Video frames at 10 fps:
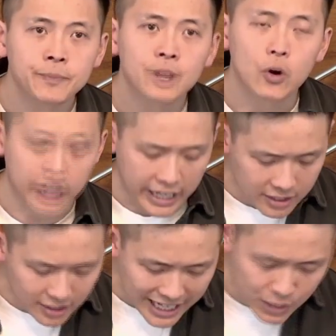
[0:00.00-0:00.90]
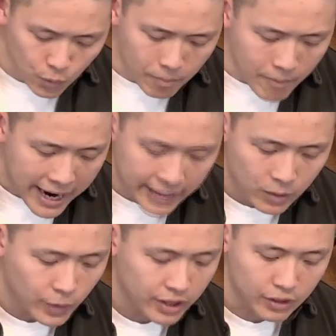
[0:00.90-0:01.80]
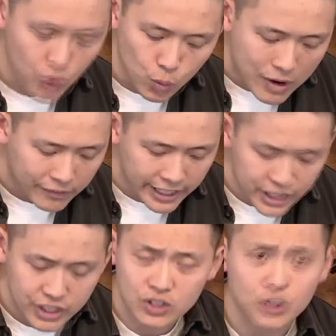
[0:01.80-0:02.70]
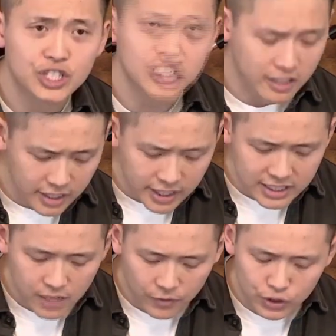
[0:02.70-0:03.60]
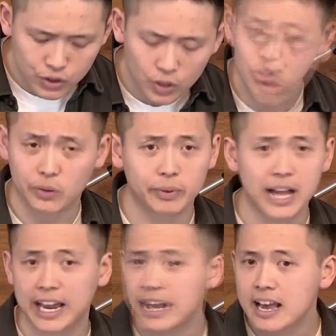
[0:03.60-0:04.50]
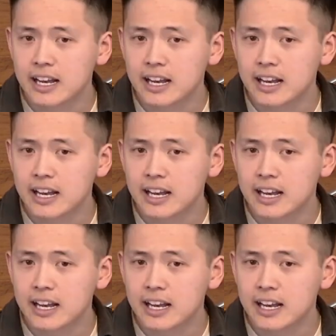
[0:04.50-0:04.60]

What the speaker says: or an intellectual mind with new revelations, or just good self-control to apply